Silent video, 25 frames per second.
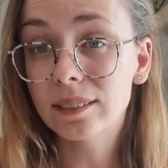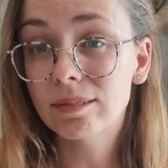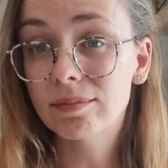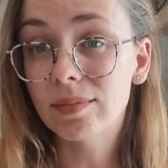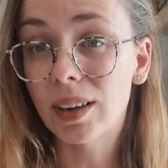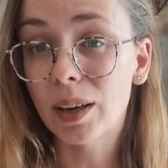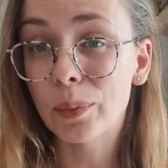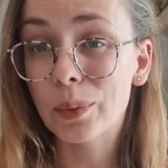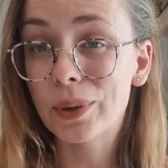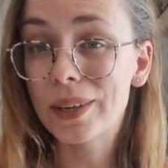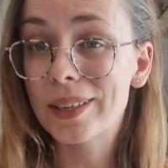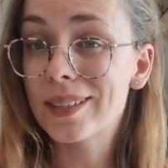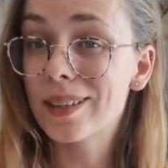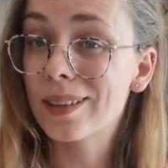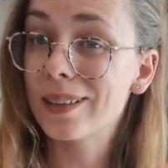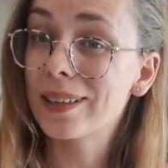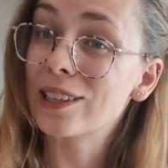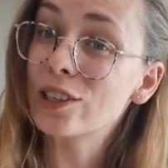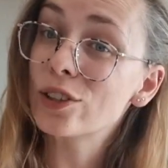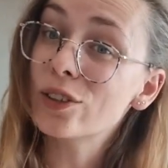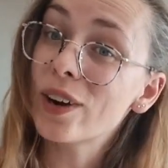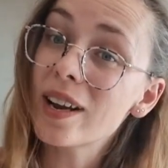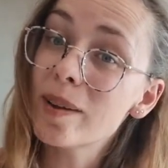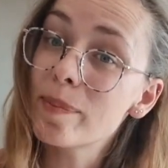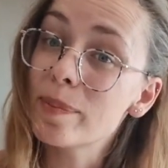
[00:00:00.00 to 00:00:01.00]
I wanted something
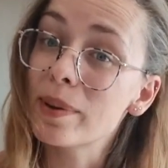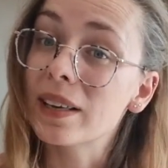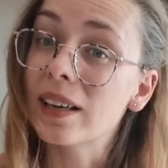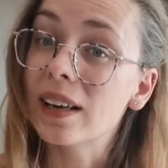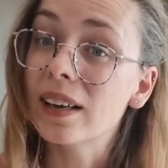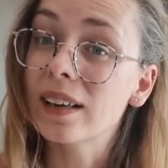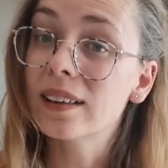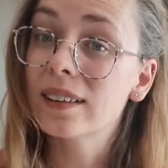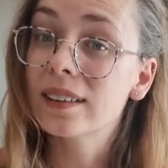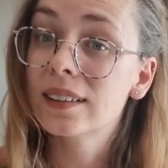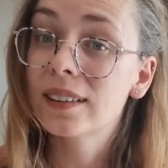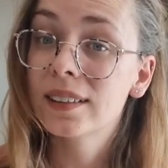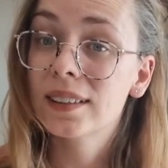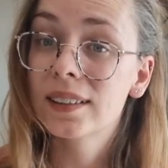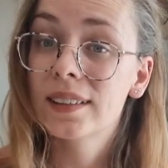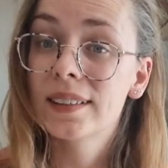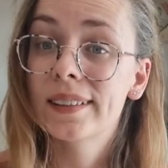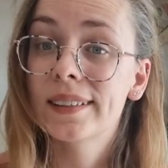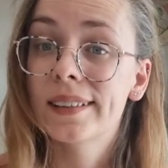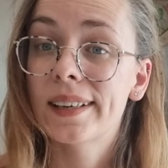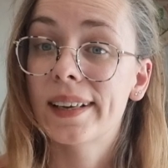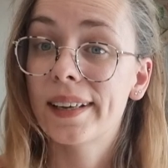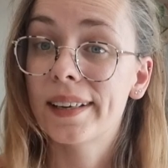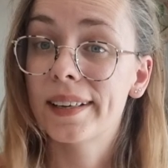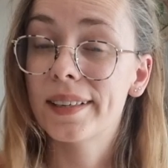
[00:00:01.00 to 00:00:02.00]
drapier
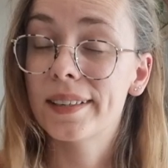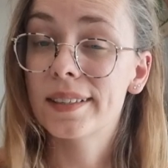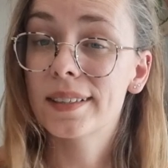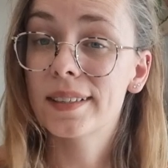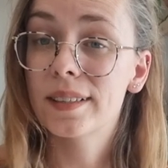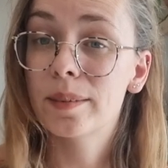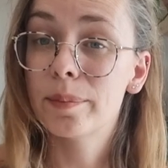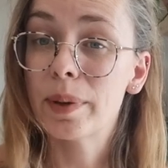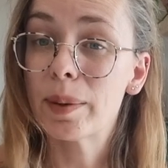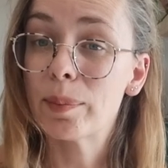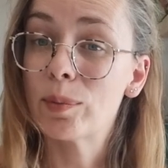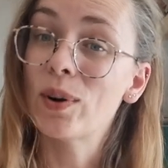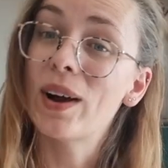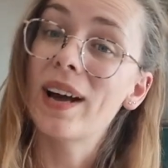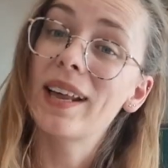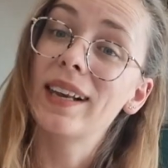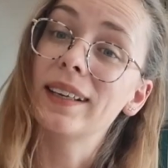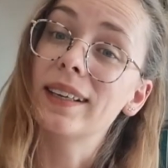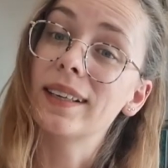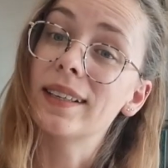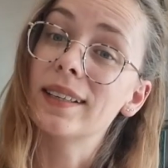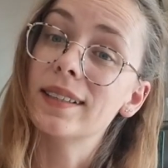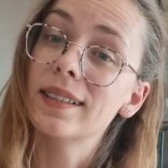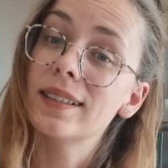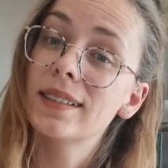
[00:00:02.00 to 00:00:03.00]
and a bit more
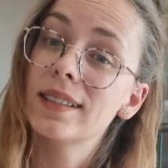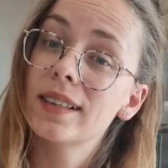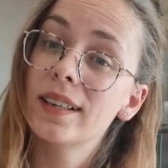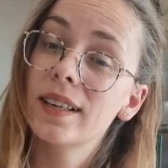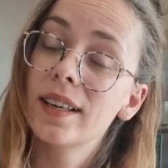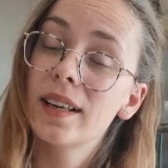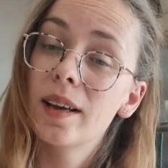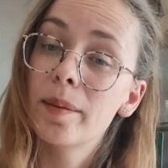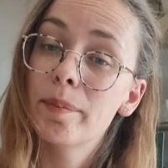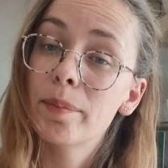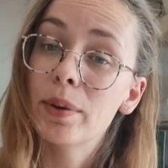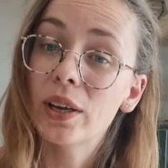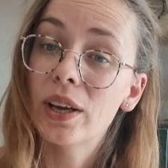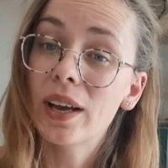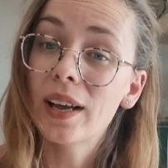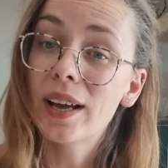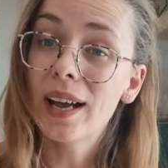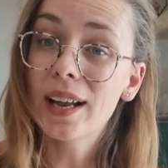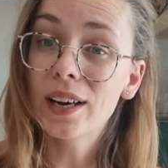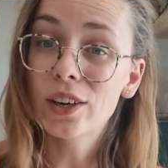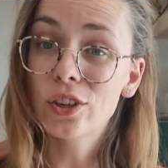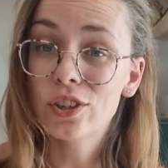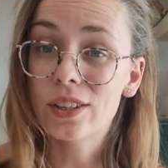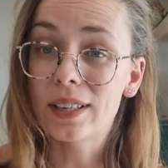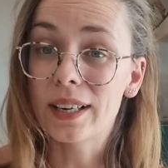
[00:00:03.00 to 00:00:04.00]
elegant, but
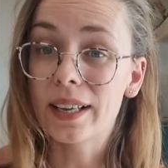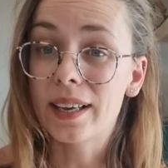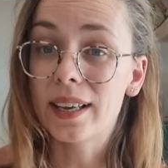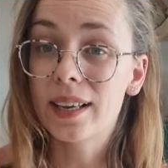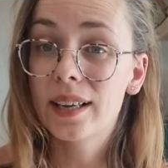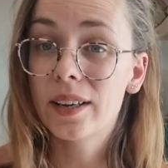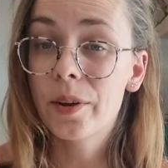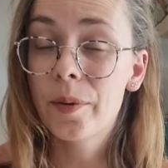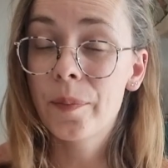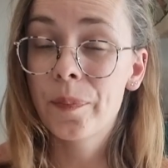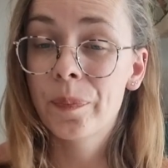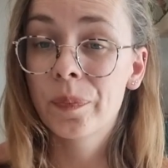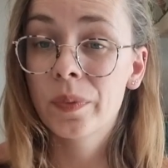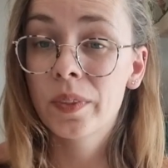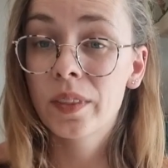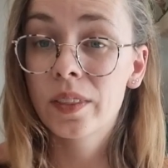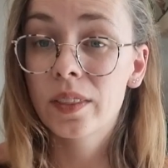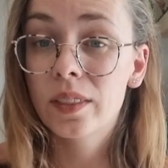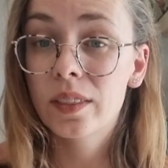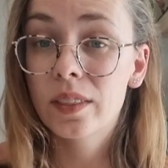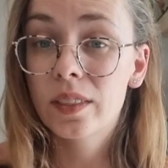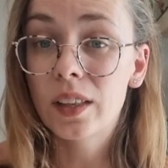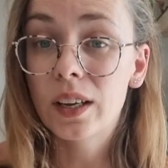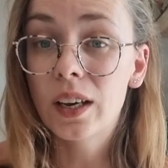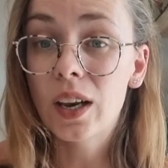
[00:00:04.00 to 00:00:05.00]
actually
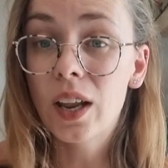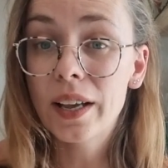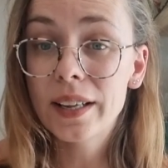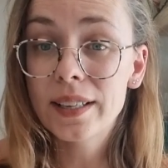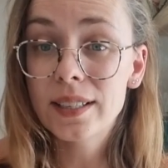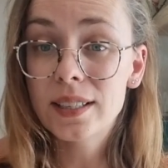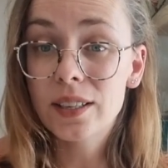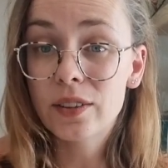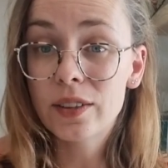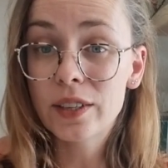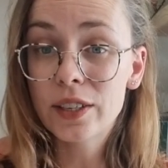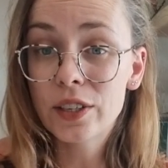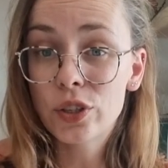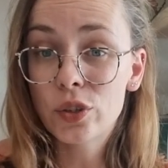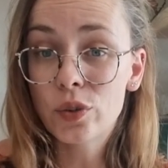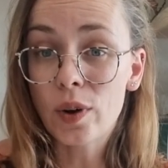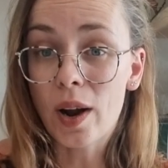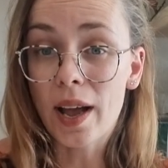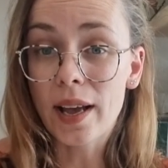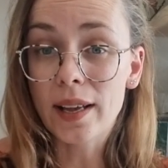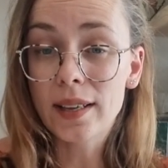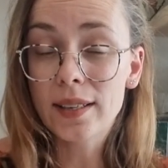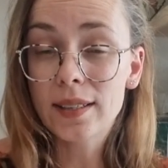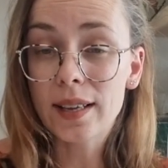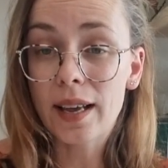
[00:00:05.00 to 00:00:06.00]
the lines of this
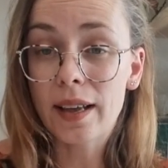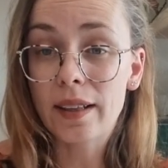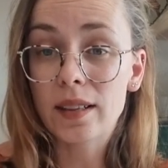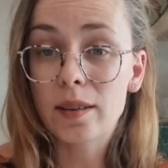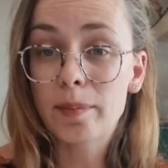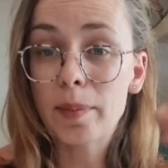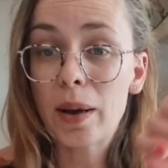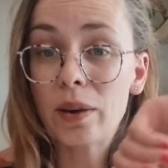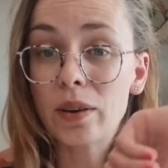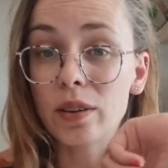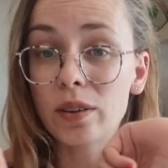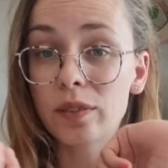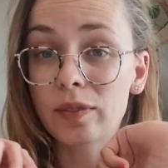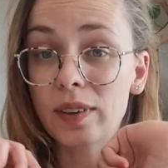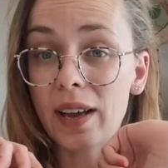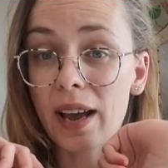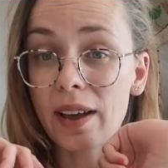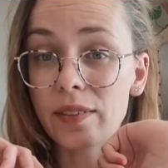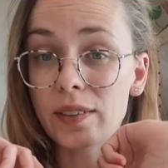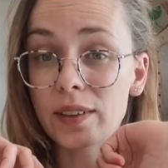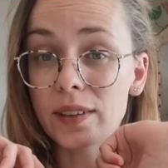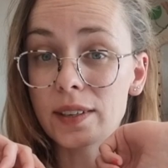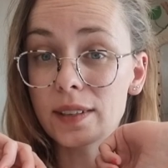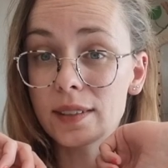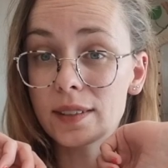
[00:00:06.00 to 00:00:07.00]
dress and the amount of
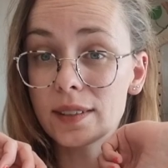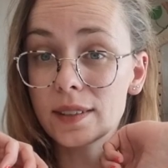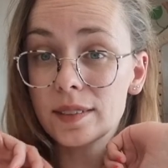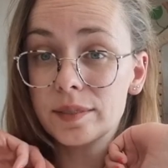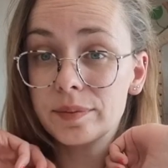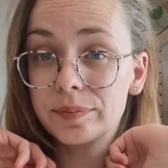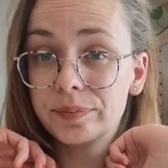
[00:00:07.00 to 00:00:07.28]
gathers